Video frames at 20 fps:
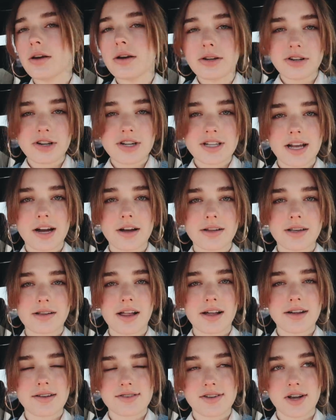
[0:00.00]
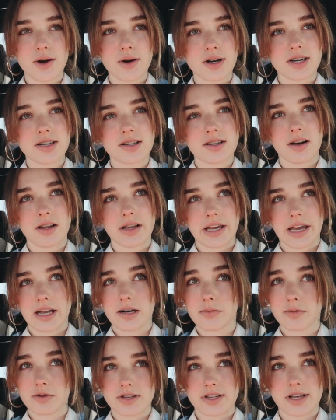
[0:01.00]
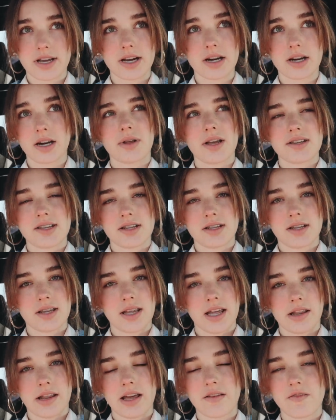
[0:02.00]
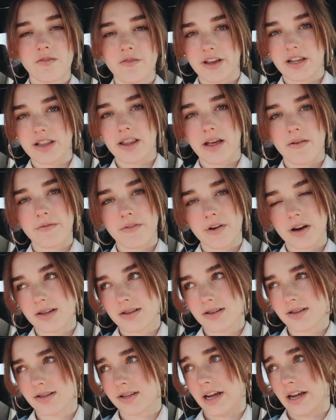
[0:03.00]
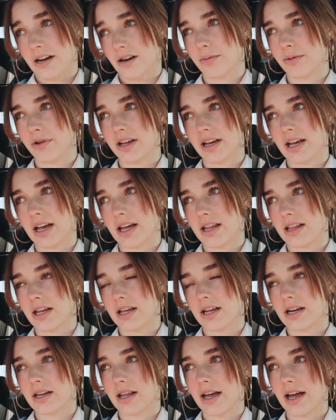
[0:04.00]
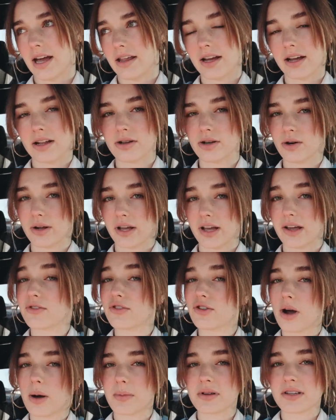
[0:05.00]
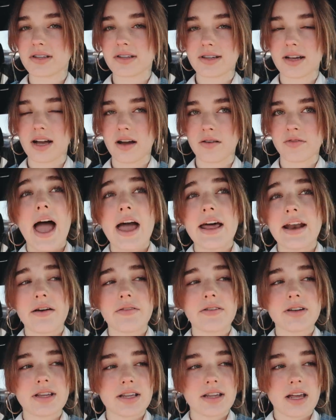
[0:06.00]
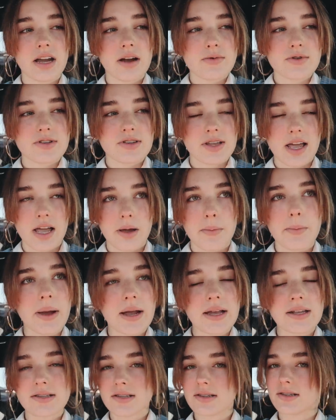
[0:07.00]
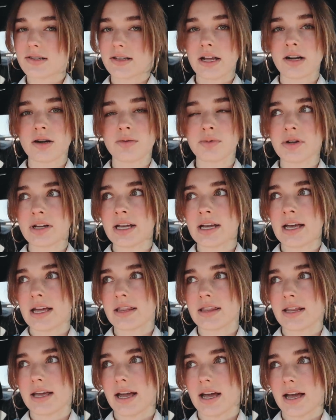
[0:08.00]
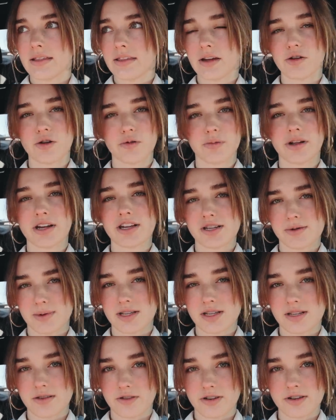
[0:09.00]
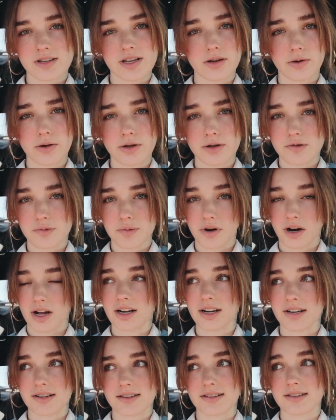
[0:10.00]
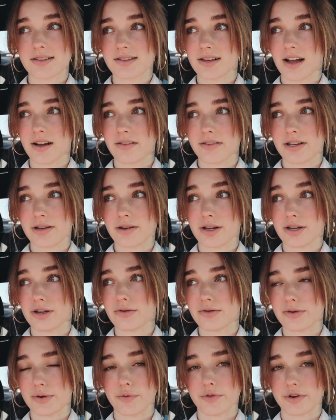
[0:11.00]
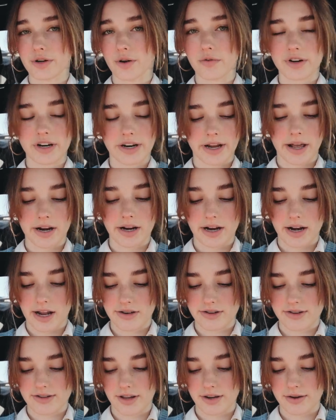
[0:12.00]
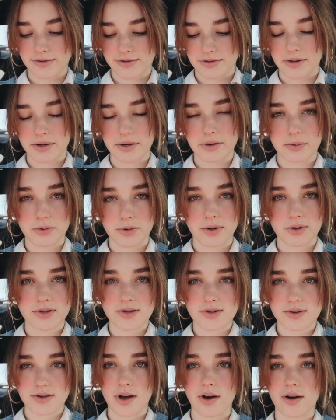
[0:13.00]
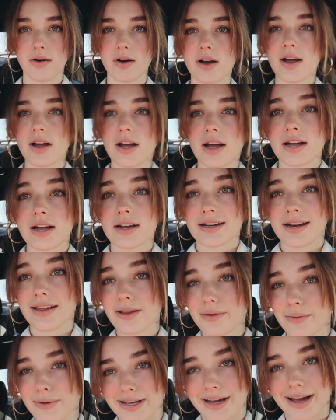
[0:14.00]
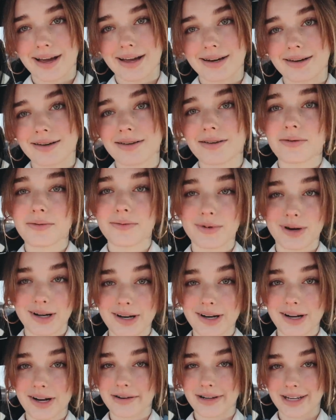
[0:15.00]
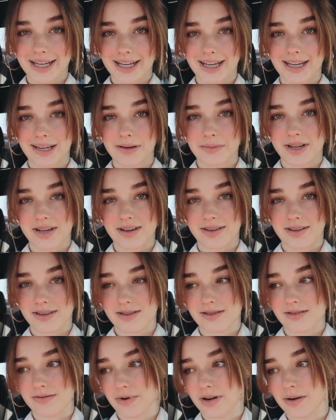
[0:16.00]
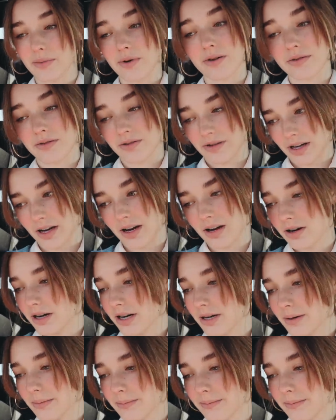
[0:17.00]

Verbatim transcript: You can just tell they're like so good to all the animals there. They said that they like feed them very sustainably and then they had like a little gift shop and stuff. And everything there was like made sustainably and they had like replacements for single use products and stuff that you can use over and over again. And I just thought it was really cool. So now that we're done, we're gonna go and eat because we're both really hungry.